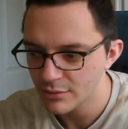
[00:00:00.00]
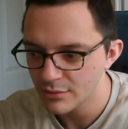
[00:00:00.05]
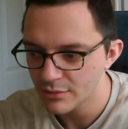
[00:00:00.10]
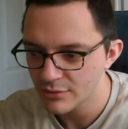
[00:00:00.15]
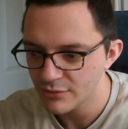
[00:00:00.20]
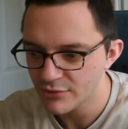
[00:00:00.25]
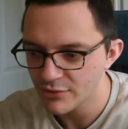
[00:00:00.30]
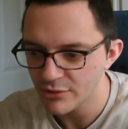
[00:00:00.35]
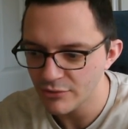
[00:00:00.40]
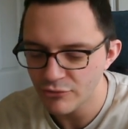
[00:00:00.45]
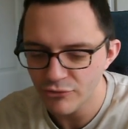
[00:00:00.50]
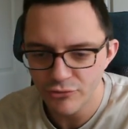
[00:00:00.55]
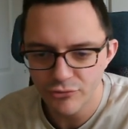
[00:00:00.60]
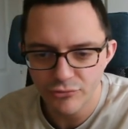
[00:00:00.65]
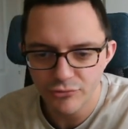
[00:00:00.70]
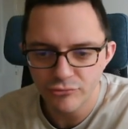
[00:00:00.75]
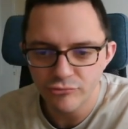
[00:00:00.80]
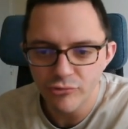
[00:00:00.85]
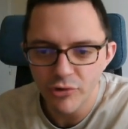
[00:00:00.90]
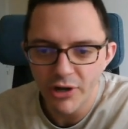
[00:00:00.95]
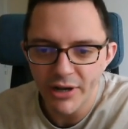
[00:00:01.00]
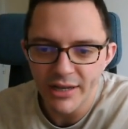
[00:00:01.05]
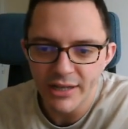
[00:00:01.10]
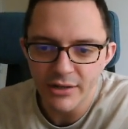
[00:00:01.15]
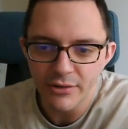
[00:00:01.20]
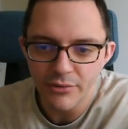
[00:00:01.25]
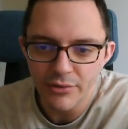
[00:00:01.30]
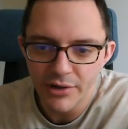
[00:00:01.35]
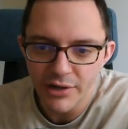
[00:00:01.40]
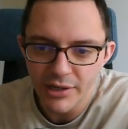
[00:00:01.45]
So
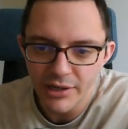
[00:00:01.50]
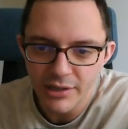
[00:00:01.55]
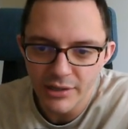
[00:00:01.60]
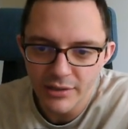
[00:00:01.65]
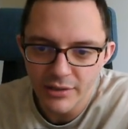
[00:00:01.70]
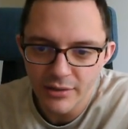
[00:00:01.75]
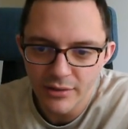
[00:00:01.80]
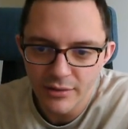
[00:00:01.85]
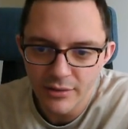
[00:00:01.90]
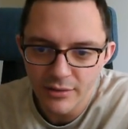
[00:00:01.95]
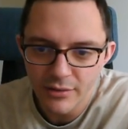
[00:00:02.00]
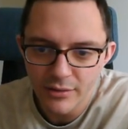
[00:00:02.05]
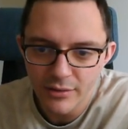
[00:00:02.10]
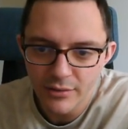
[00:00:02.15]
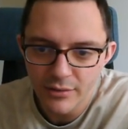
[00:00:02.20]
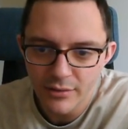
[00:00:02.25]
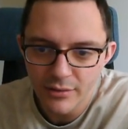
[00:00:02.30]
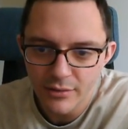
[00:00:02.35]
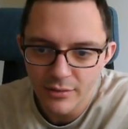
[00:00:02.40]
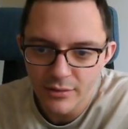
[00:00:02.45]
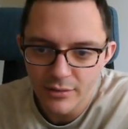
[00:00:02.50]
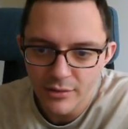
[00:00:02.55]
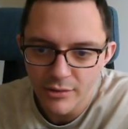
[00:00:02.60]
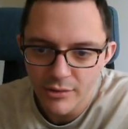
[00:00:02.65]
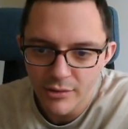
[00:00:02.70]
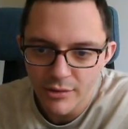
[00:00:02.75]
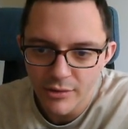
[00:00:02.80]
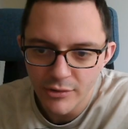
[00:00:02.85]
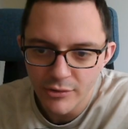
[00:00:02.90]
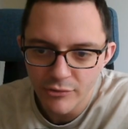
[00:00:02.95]
trinary.
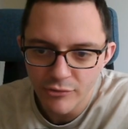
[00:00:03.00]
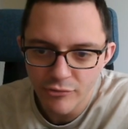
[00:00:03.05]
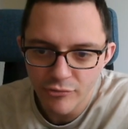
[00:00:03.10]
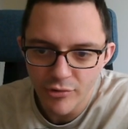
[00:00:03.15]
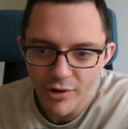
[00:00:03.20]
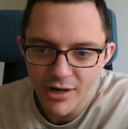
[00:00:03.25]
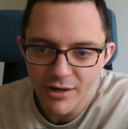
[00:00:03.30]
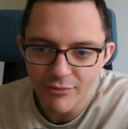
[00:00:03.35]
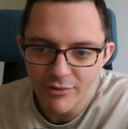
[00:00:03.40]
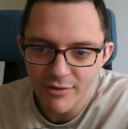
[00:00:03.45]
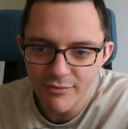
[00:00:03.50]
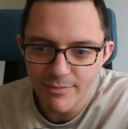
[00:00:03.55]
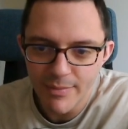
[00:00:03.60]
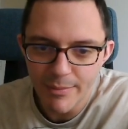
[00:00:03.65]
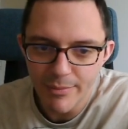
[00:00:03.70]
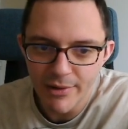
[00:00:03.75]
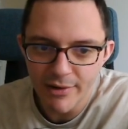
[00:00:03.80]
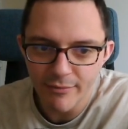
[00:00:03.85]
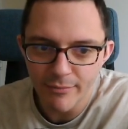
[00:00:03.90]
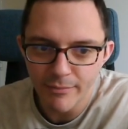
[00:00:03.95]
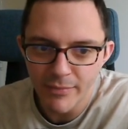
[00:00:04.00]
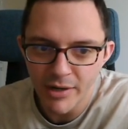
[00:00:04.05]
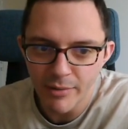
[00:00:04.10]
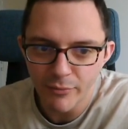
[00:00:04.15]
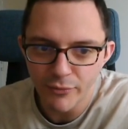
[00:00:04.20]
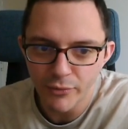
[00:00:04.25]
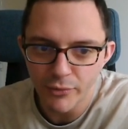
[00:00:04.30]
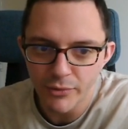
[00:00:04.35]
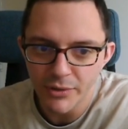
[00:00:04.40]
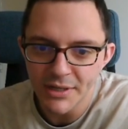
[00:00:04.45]
Trinary, for people who haven't met it
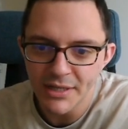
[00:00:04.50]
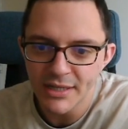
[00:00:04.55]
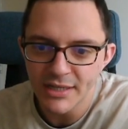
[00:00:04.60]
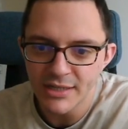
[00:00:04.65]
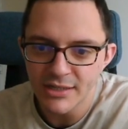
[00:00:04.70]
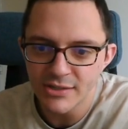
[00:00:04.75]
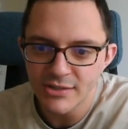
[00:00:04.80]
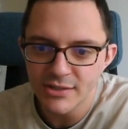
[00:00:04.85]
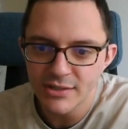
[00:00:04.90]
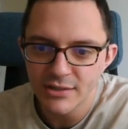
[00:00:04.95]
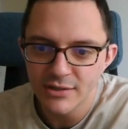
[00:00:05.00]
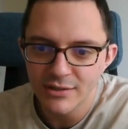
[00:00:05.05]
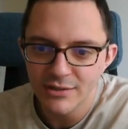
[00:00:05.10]
before, is